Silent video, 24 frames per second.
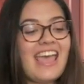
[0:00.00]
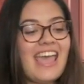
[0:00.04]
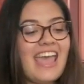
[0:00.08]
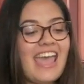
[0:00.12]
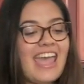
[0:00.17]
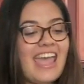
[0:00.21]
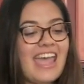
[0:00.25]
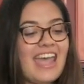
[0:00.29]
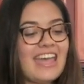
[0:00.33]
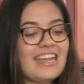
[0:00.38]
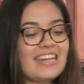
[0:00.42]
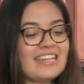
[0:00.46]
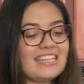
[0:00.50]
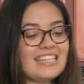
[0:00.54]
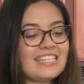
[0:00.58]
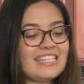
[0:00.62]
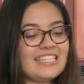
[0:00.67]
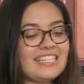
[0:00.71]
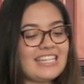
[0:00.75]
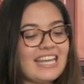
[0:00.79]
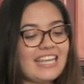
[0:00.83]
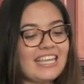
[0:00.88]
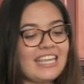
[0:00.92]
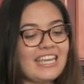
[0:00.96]
And the
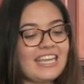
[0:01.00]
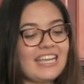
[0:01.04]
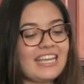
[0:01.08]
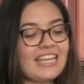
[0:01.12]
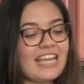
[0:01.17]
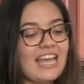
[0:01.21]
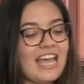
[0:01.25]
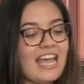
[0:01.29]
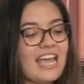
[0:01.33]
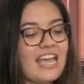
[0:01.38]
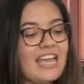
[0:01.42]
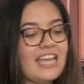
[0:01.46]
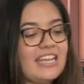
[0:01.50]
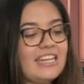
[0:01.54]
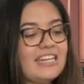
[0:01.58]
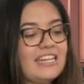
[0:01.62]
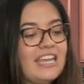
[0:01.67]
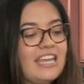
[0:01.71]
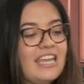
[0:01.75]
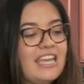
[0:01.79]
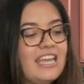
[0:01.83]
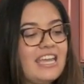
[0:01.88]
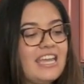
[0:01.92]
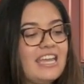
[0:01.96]
second kind
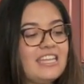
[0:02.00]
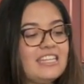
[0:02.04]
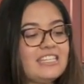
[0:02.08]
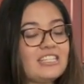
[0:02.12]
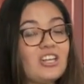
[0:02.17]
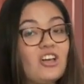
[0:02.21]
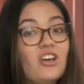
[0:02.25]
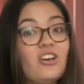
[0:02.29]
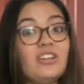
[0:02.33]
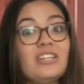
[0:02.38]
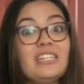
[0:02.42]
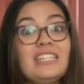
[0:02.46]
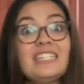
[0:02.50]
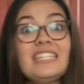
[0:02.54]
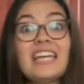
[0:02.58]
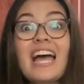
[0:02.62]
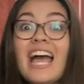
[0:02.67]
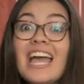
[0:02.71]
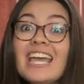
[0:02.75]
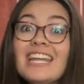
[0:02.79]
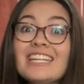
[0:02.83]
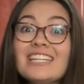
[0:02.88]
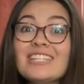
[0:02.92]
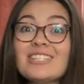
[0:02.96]
is called
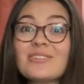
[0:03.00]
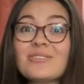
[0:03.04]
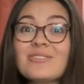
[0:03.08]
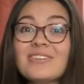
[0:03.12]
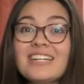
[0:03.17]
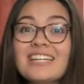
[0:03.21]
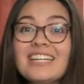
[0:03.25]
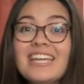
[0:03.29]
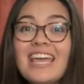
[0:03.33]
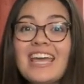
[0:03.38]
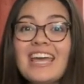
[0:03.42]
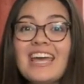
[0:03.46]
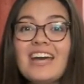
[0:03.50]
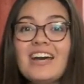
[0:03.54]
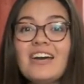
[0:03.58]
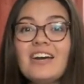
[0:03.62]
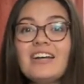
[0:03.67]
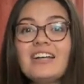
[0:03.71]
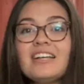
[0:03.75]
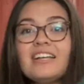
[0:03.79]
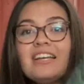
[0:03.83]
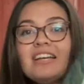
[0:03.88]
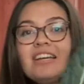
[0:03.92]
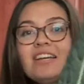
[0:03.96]
dinosaur
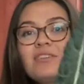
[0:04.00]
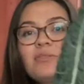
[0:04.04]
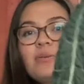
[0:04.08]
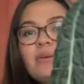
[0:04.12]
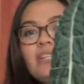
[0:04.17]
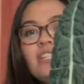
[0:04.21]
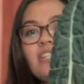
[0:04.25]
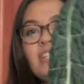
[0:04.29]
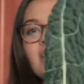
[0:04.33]
kale, which